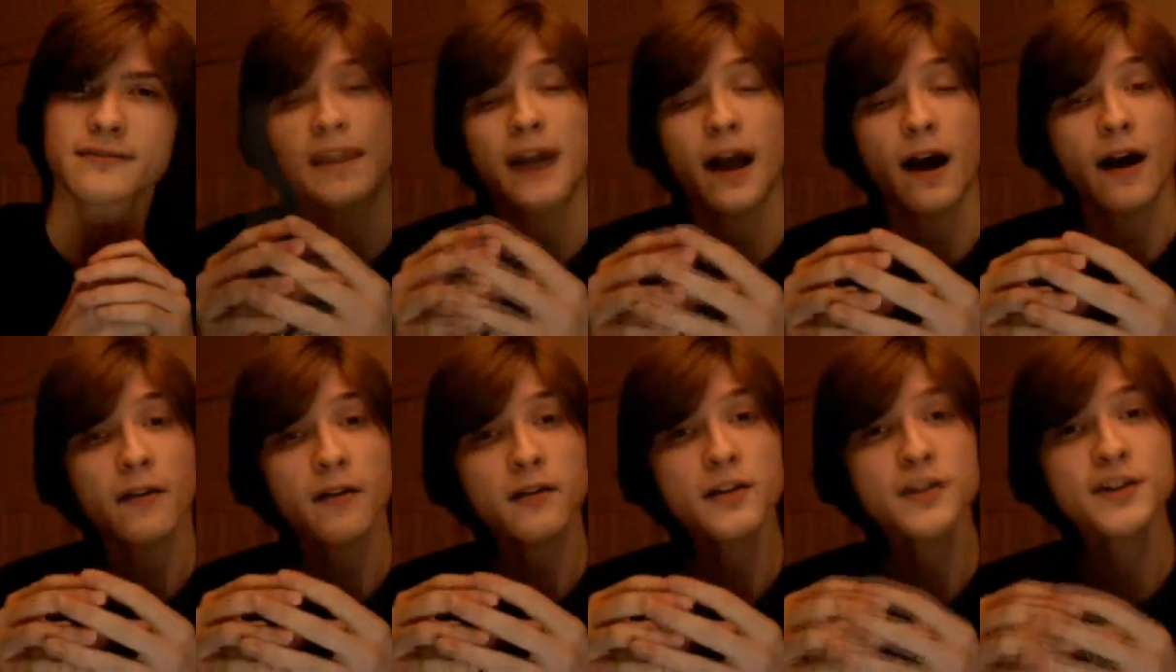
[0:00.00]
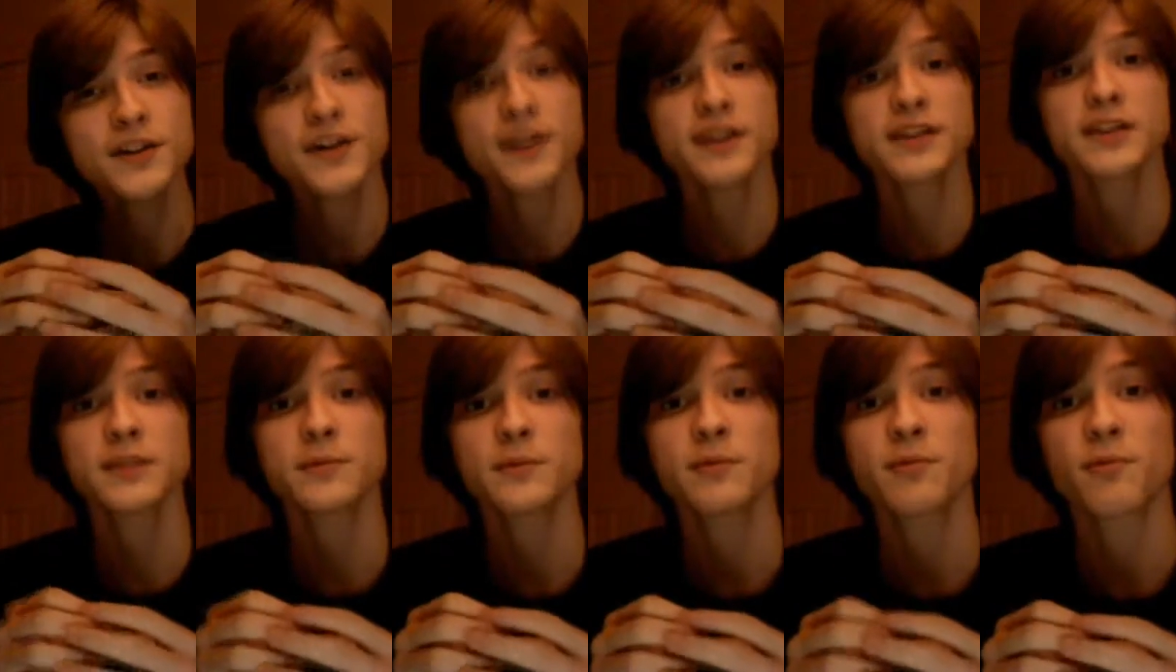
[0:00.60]
Now, I'm going to share
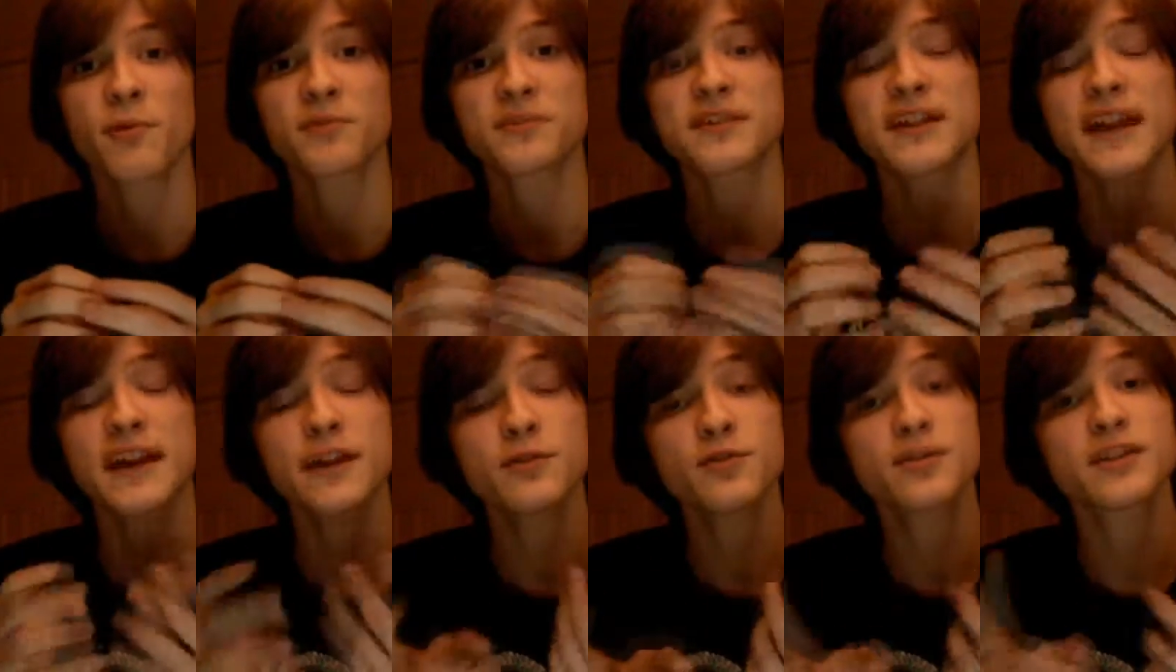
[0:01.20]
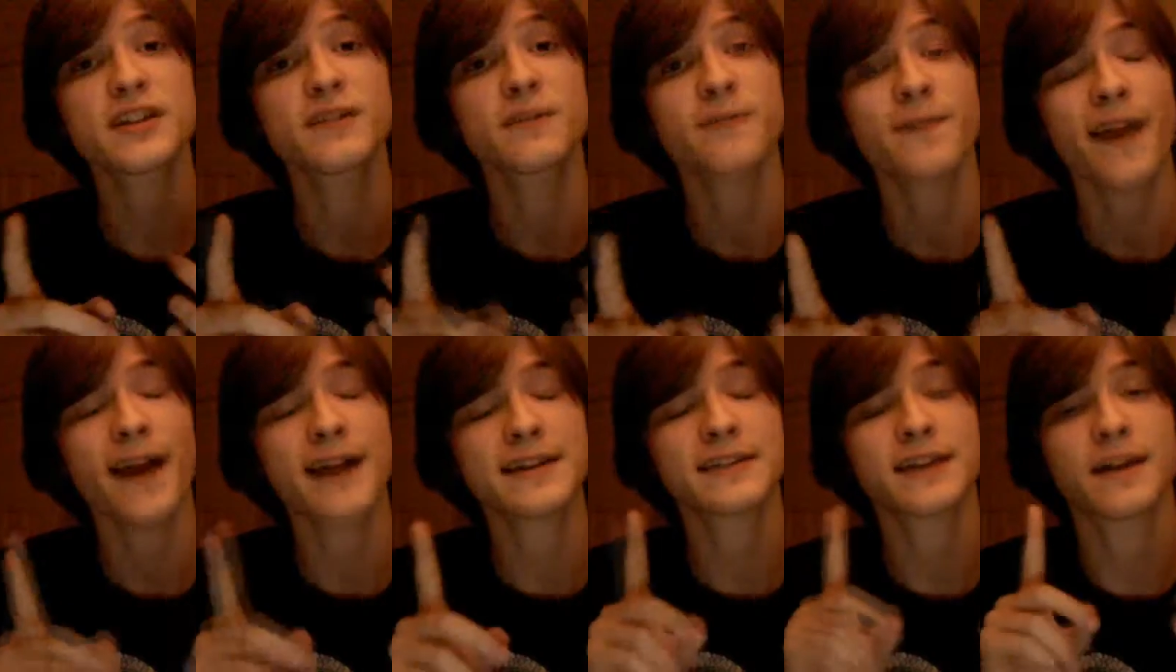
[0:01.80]
some of the most interesting
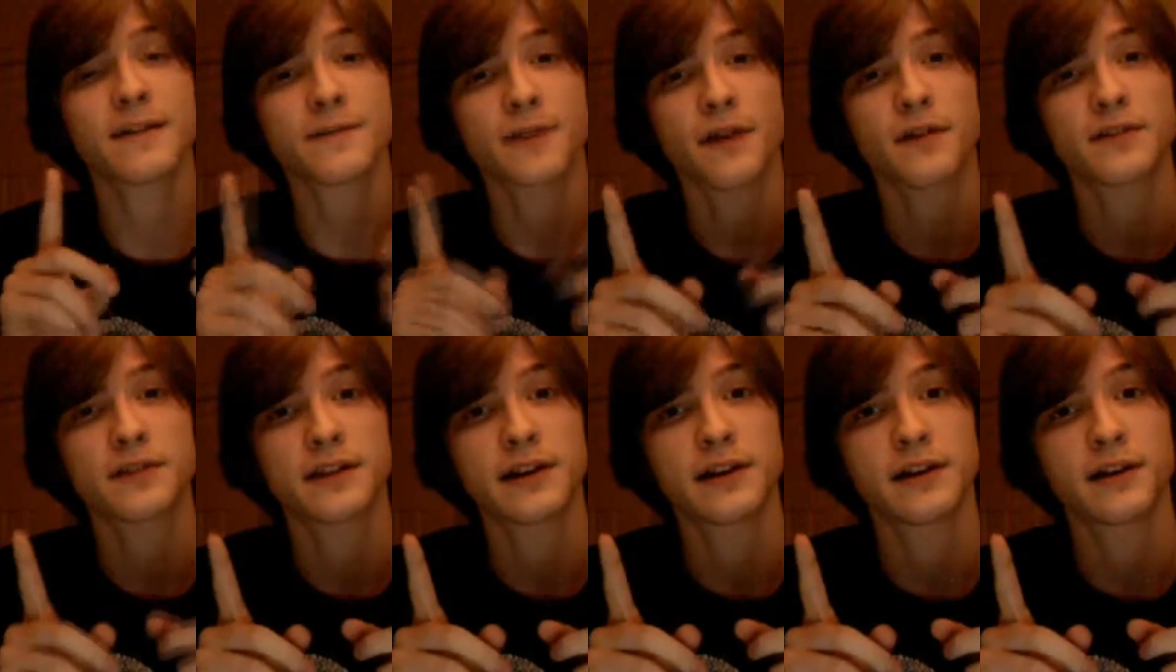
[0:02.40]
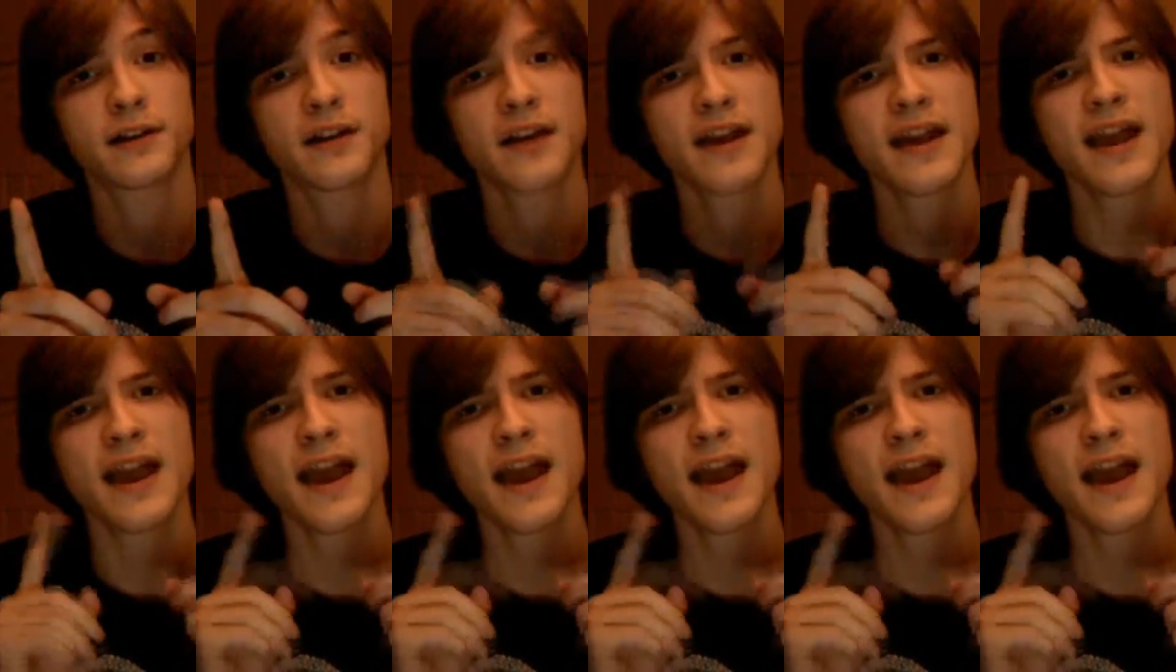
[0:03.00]
facts I found here,